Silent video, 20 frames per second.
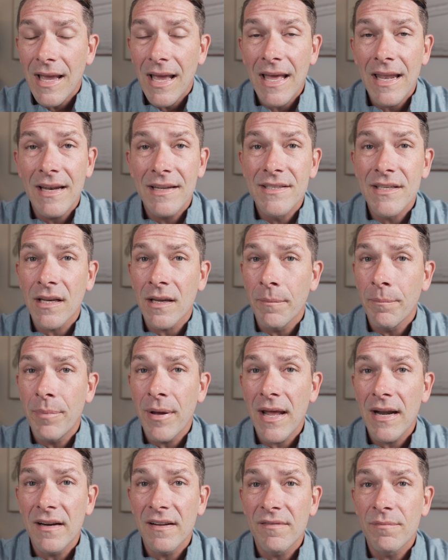and it's a
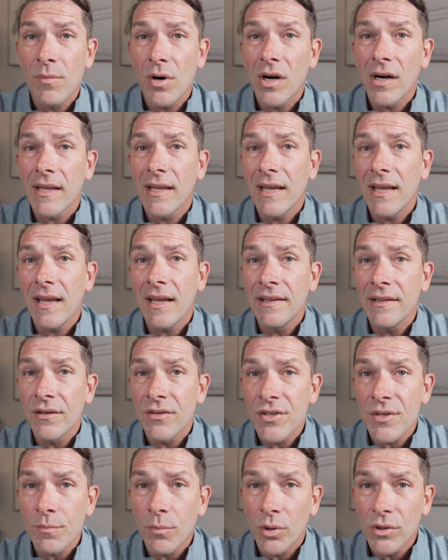competitive market and
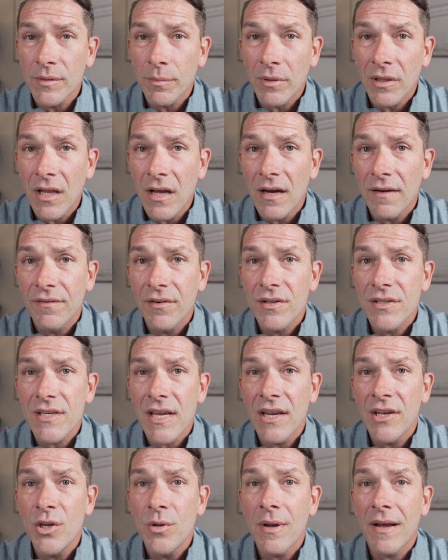there's multiple offers
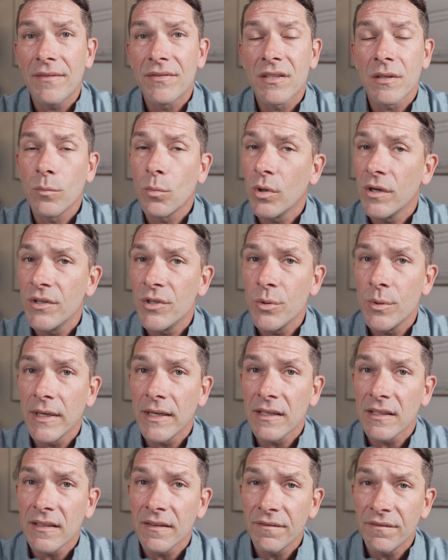and you have someone doing
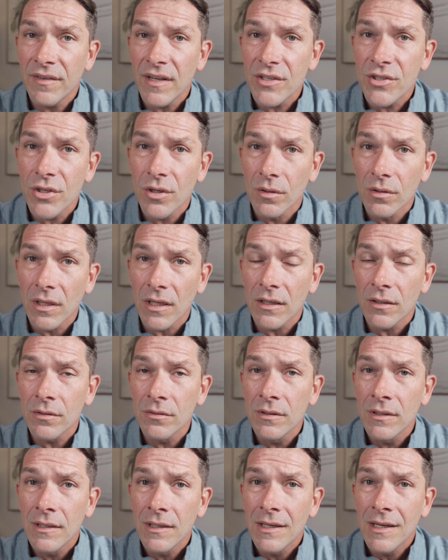a conventional
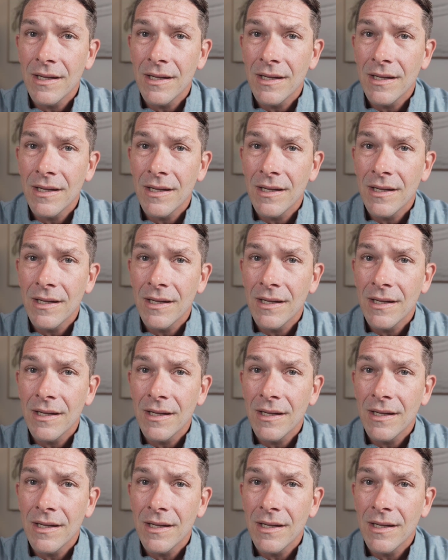loan,